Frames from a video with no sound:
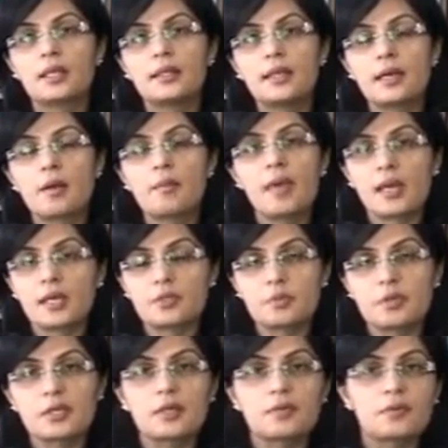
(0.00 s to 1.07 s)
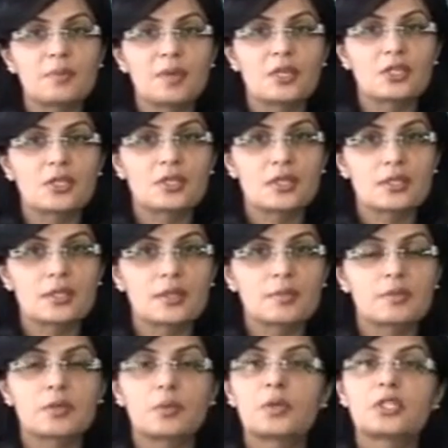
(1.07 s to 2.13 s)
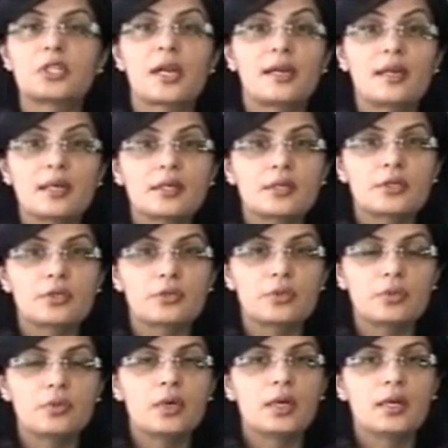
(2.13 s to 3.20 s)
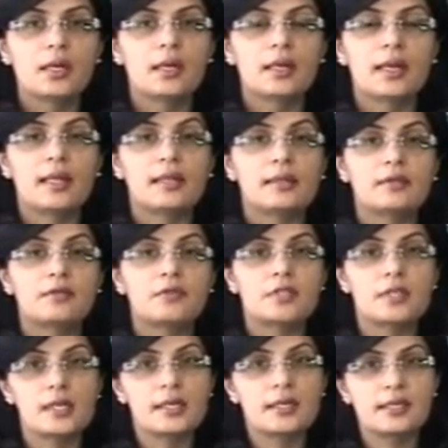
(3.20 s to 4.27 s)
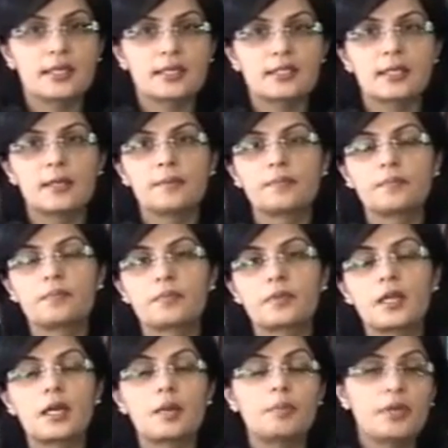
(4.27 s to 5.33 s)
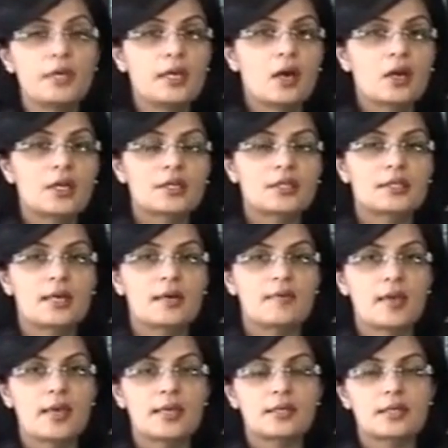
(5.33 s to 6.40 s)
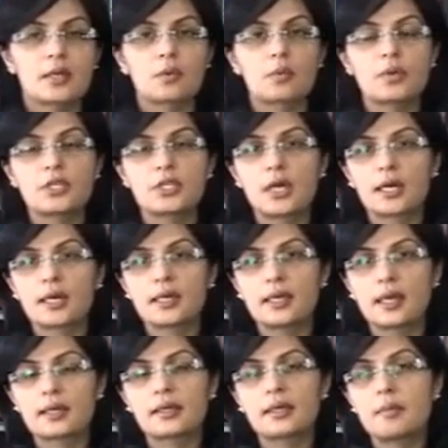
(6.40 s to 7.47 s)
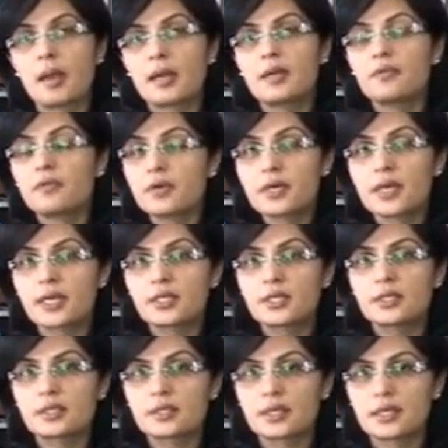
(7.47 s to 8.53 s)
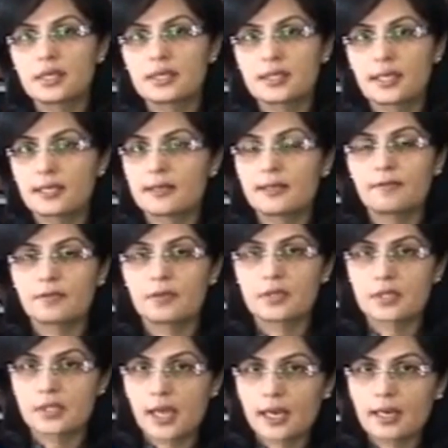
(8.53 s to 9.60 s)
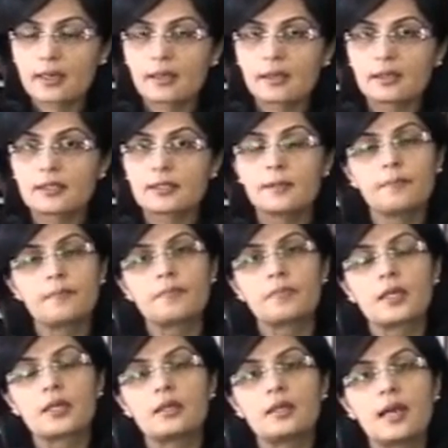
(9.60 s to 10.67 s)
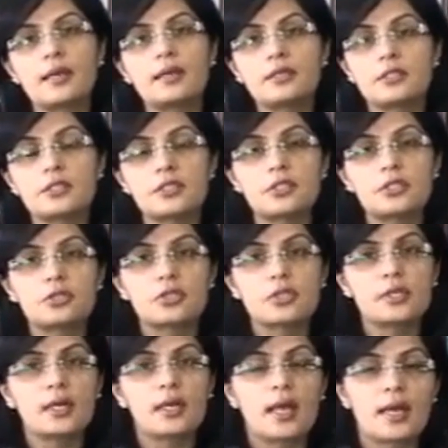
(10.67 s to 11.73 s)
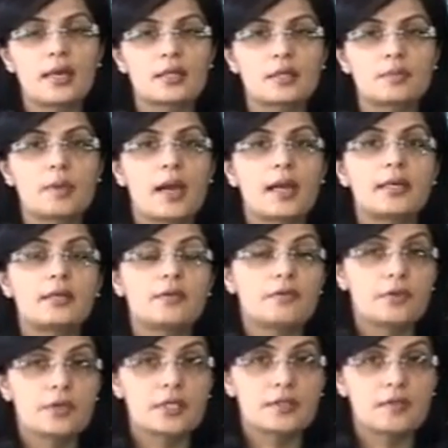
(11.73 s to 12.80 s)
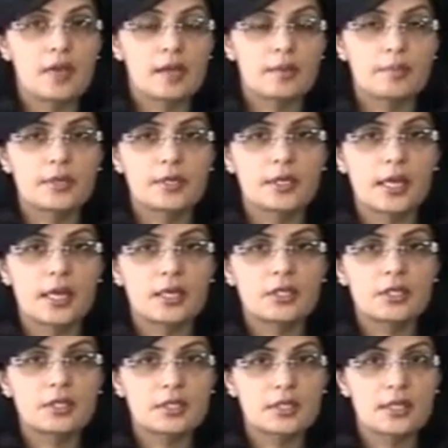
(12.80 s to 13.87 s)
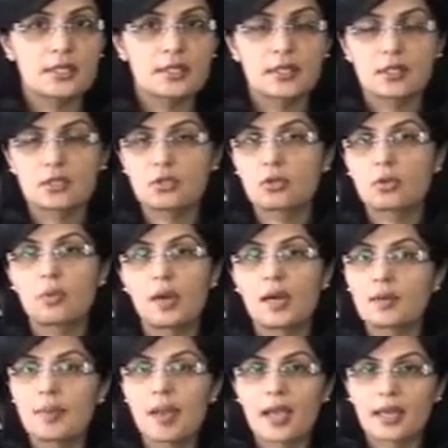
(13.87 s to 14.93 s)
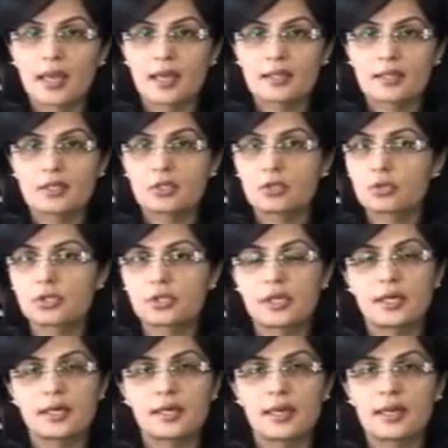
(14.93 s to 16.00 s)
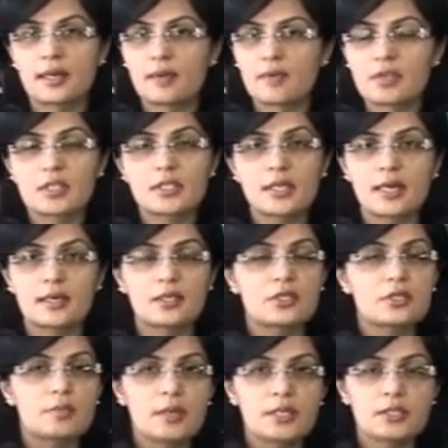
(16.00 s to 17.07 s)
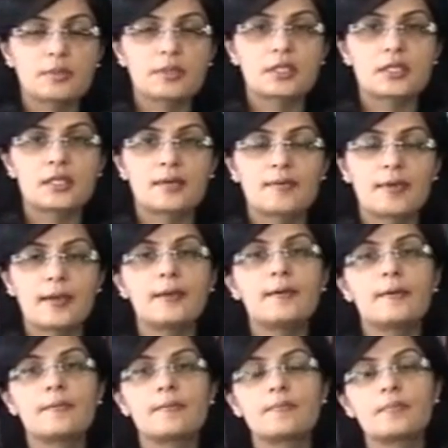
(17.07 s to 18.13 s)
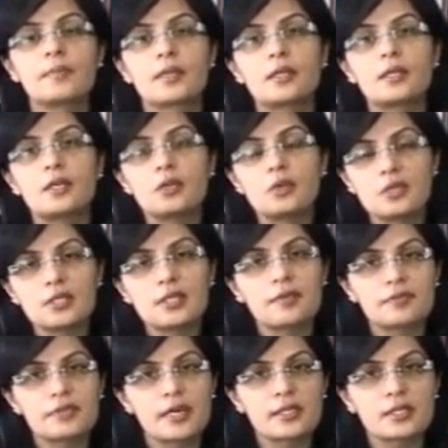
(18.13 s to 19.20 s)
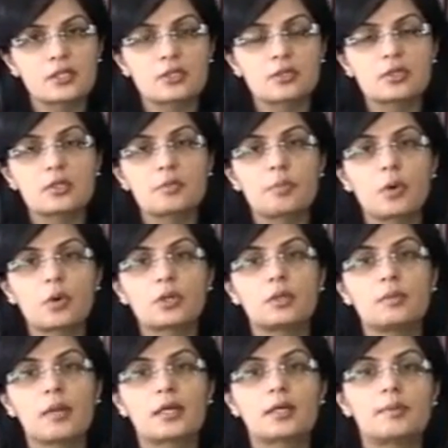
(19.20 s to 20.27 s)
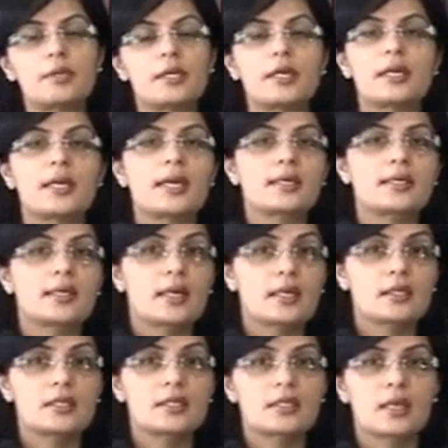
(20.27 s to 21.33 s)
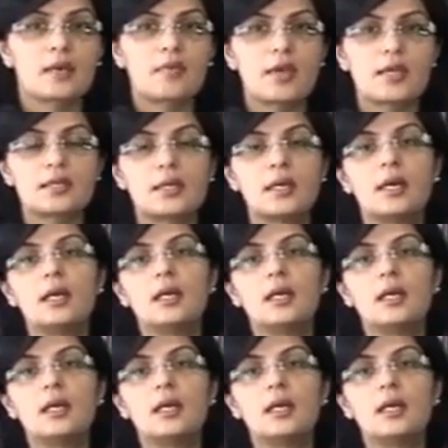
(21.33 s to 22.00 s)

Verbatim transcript: there are management information systems which are linked to uh, health facilities. There are periodic surveys which are conducted by different agencies in different cycles. They are institutionalized by different development agencies. So the World Bank has its Social and Living Standards Measurement Survey. The UNICEF tends to support the multiple indicator cluster surveys.